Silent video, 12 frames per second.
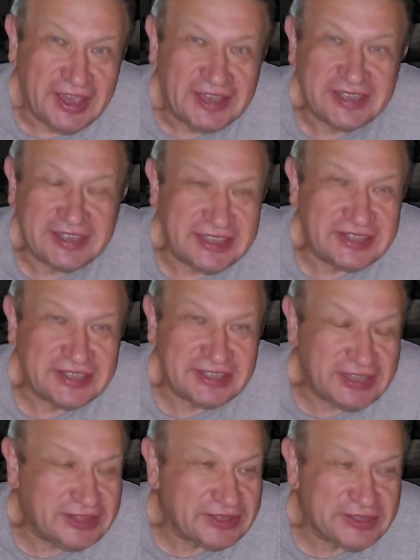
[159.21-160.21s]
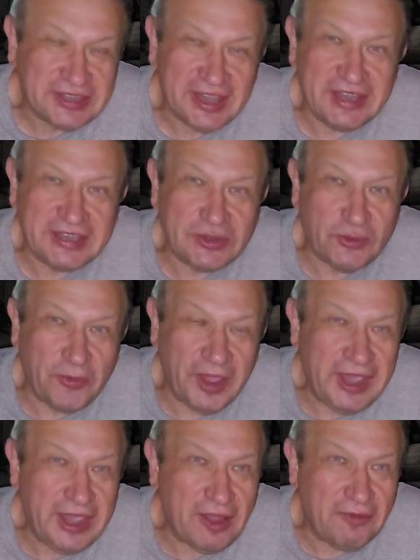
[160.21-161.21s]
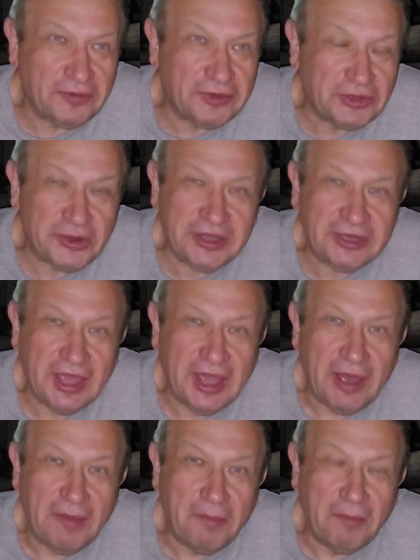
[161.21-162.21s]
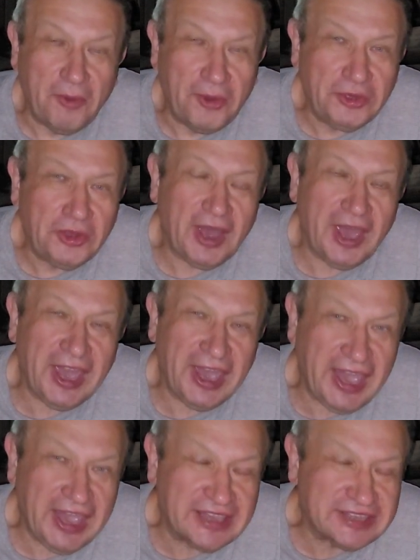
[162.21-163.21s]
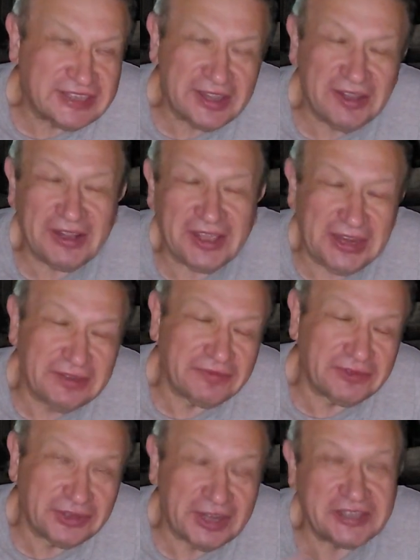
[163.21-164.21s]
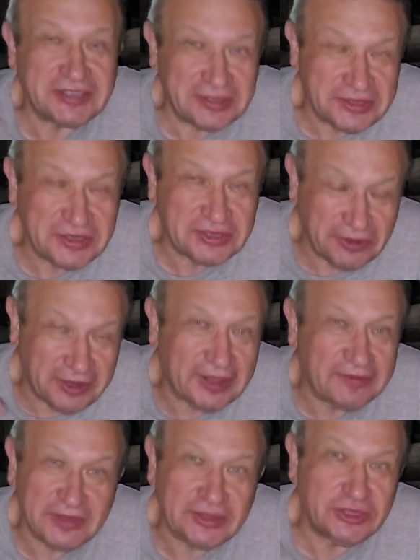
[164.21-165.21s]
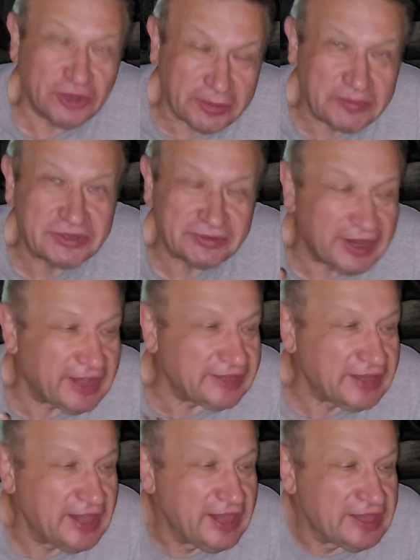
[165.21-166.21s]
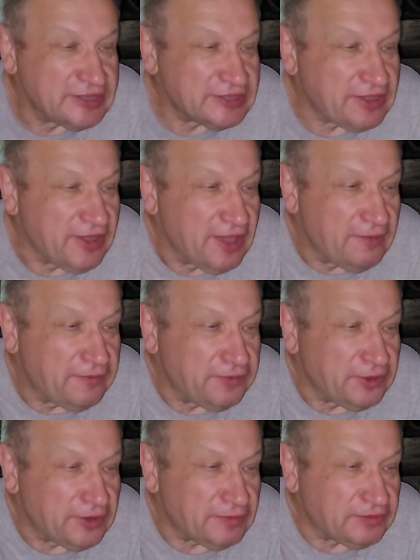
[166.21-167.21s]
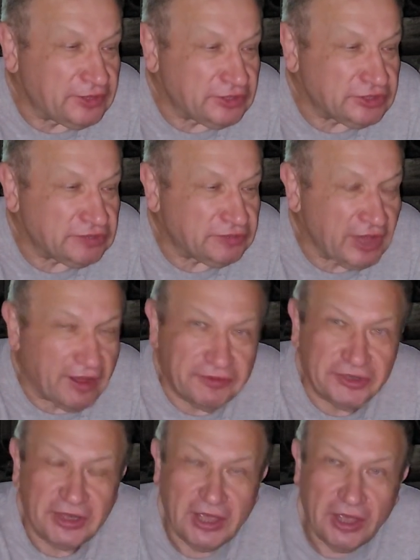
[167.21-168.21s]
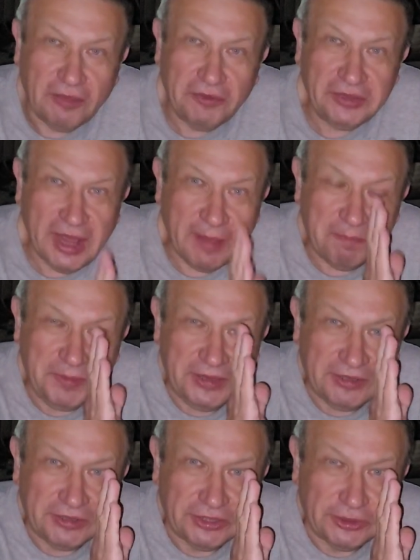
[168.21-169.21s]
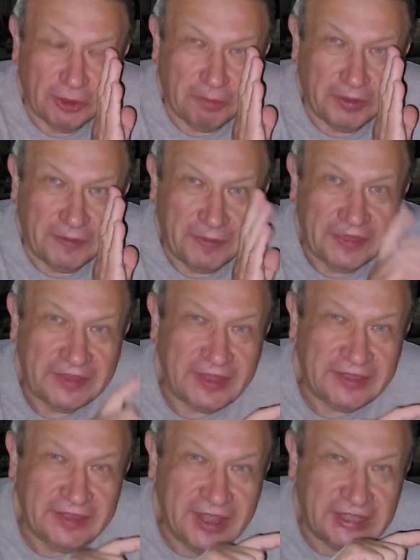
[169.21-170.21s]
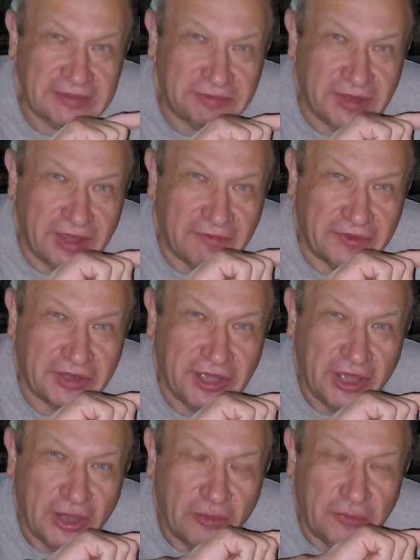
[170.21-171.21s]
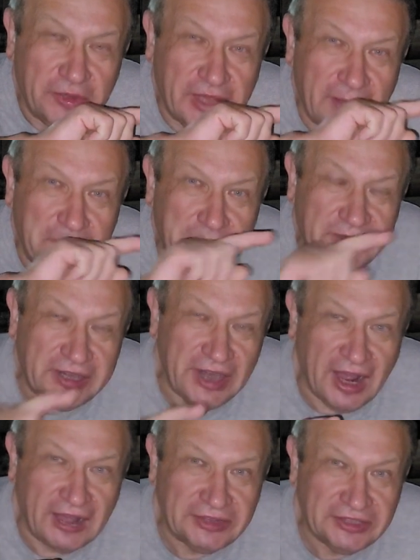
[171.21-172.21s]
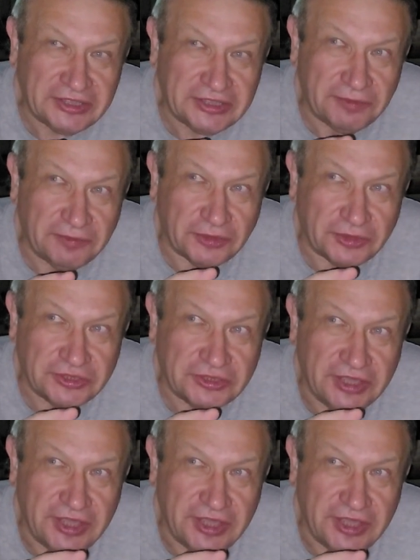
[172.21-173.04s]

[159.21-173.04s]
Syncinous is a way of growing monohasial inflorescence. Sorry, the terms, right? So first flower will appear on top. Then next flower will appear under the first.